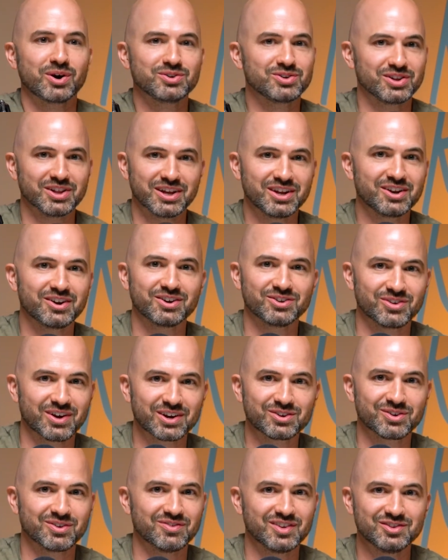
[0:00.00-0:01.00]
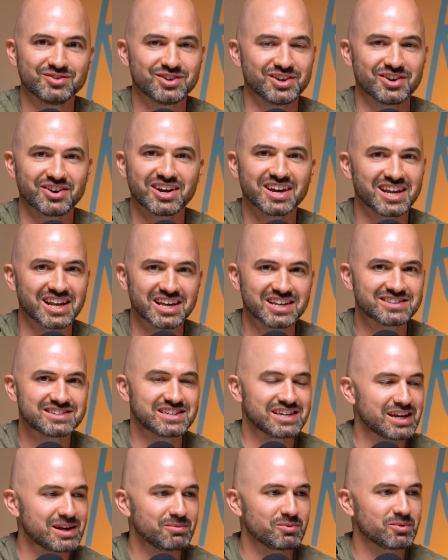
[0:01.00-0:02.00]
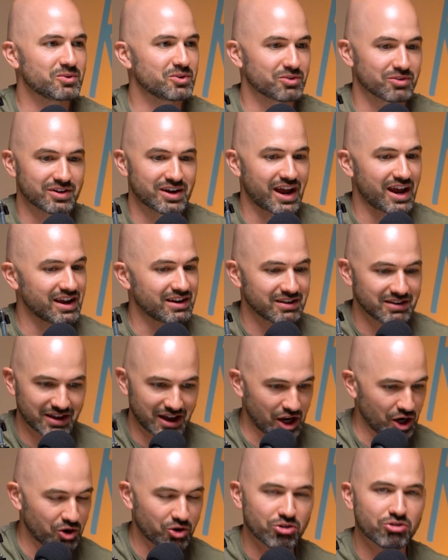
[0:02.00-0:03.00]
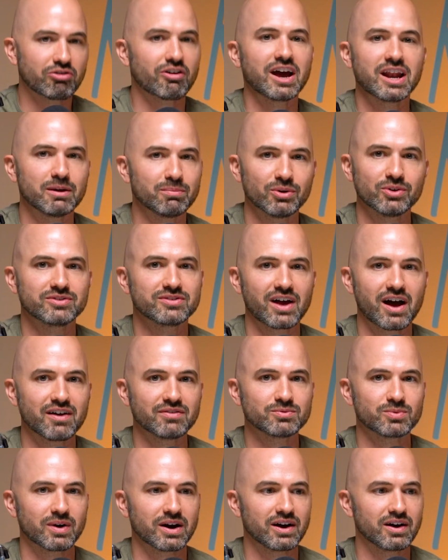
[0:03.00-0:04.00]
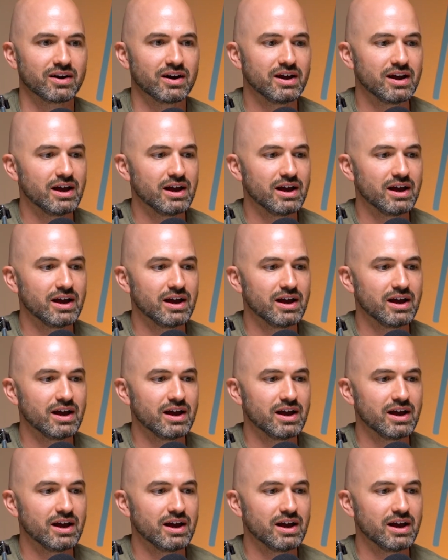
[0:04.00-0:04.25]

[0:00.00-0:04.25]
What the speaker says: Delin, our director of engineering, and his team create incredible software.